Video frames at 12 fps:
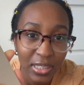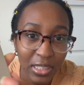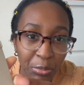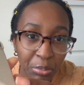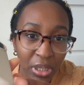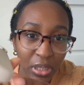
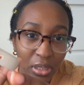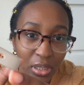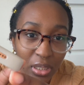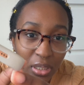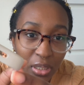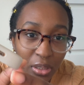like
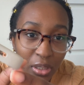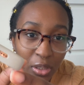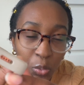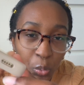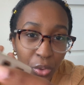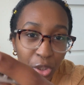peeling in like
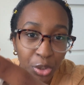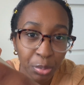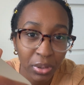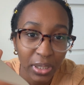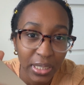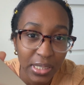weird
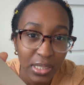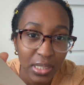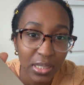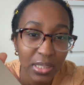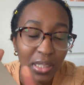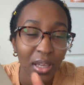
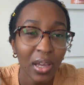places.